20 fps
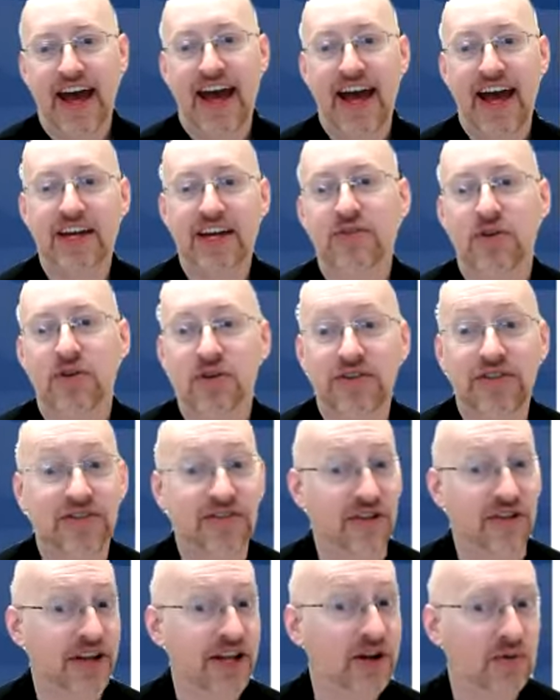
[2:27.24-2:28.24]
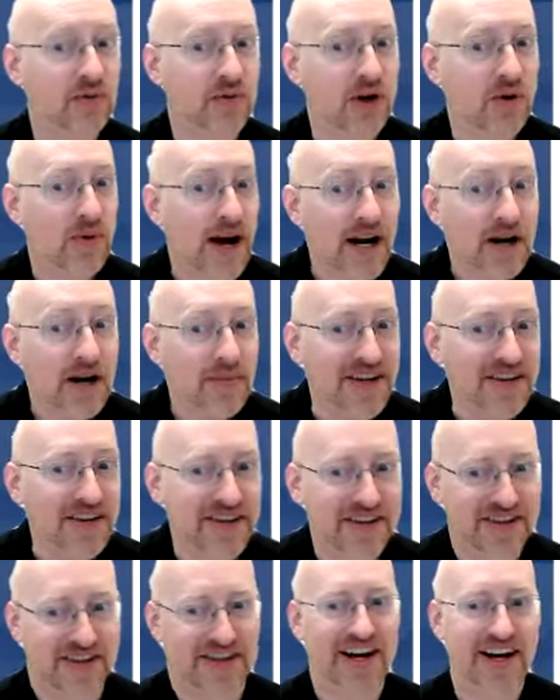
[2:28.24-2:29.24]
And of course, it's a legal requirement.
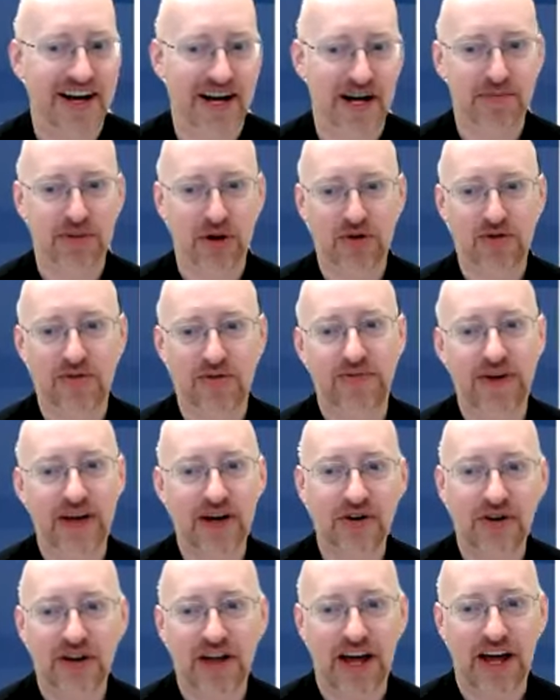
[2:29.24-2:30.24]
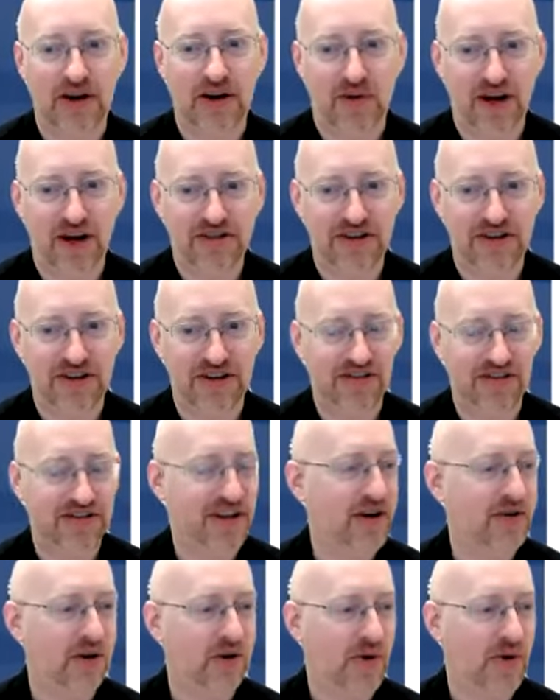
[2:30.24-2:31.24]
Both federal and Washington
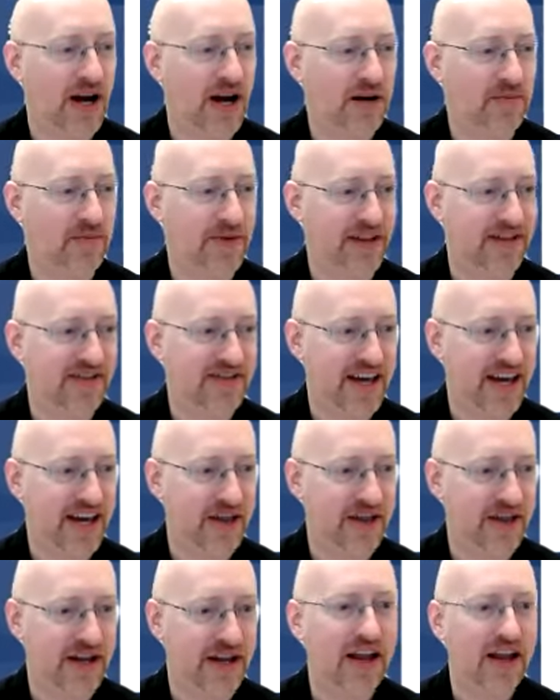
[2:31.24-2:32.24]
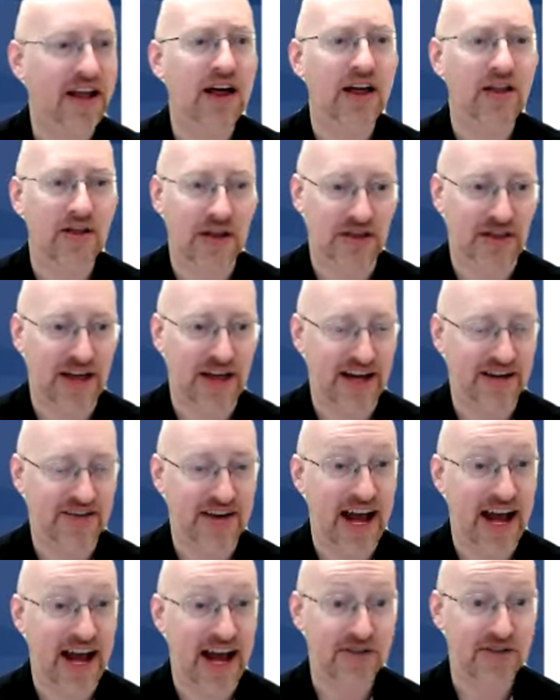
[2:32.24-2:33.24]
state requirements say that
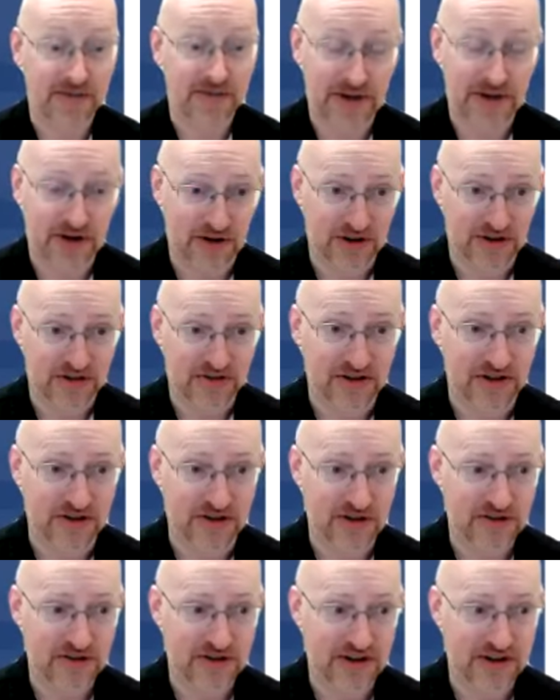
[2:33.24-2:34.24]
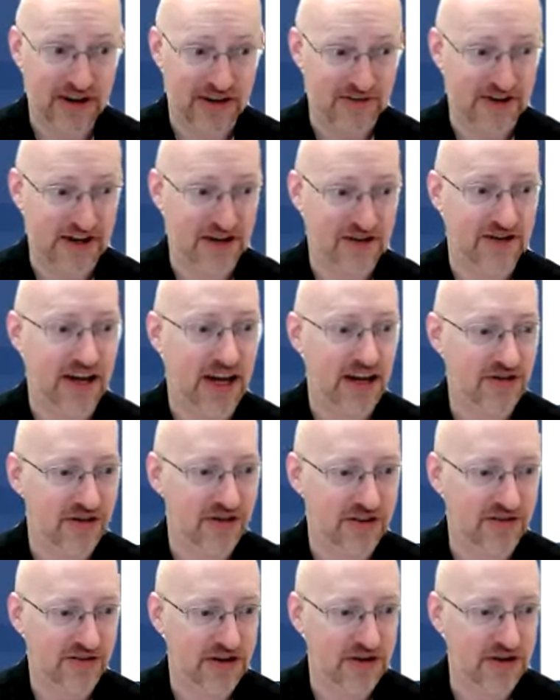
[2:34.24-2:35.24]
as a federal institution, as an
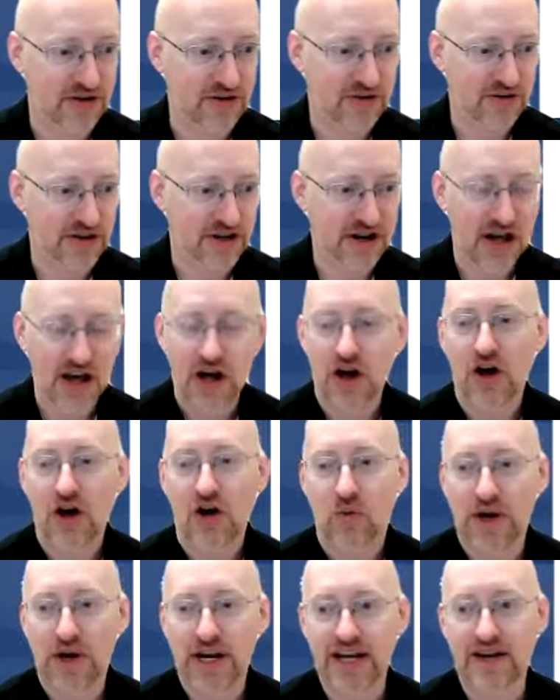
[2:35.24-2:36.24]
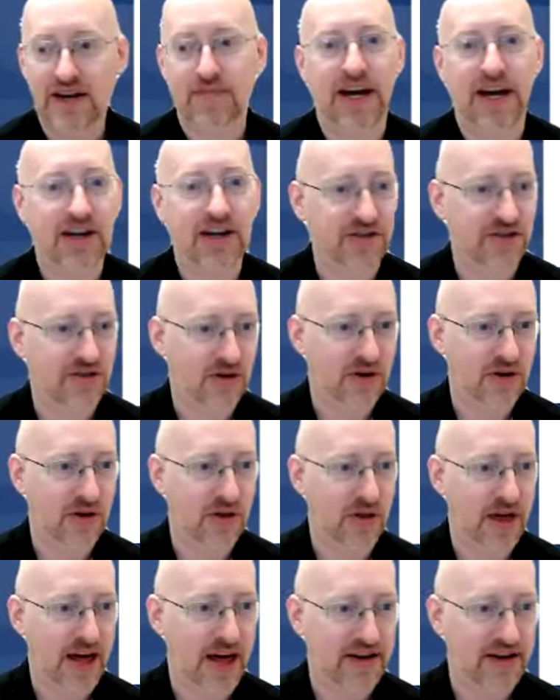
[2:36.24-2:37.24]
educational institution, we need to make sure
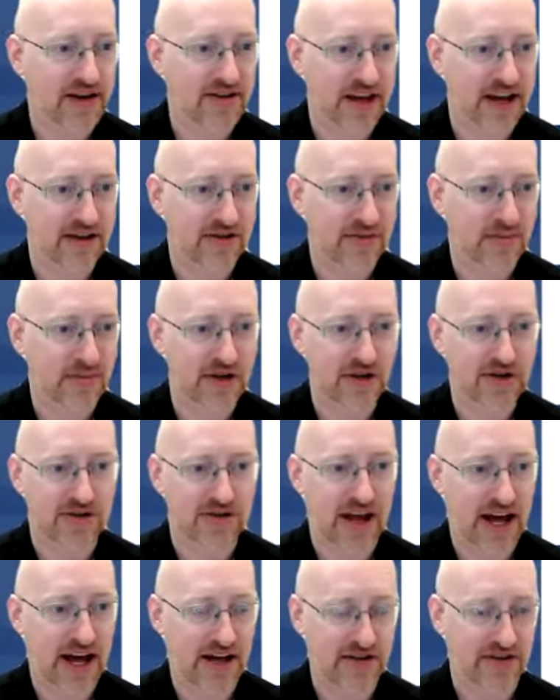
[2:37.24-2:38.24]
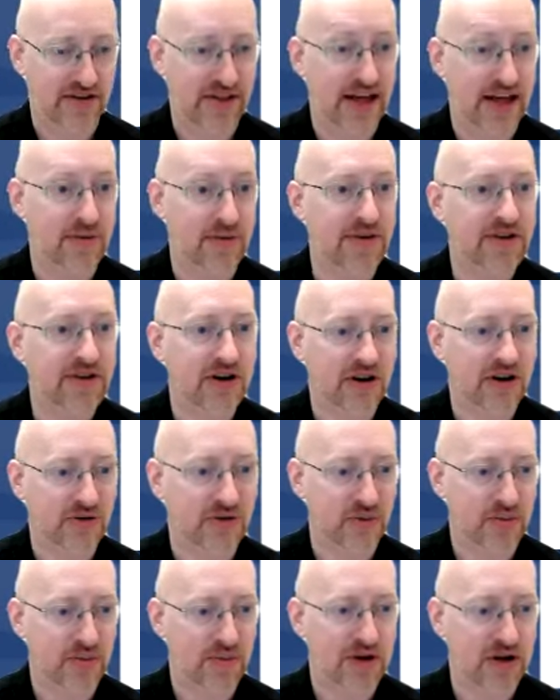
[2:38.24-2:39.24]
that that the
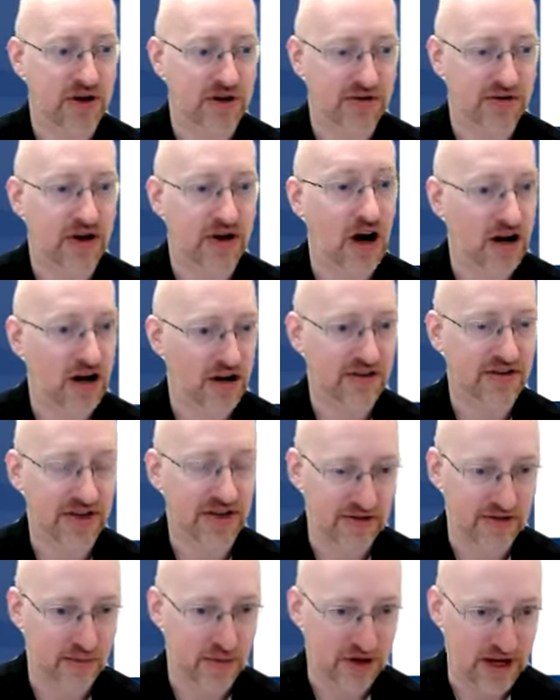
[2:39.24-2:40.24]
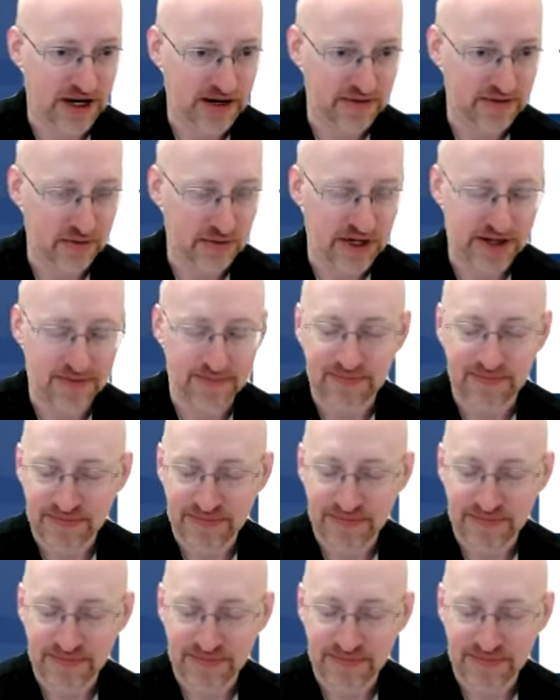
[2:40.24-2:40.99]
materials we produce are accessible to everyone.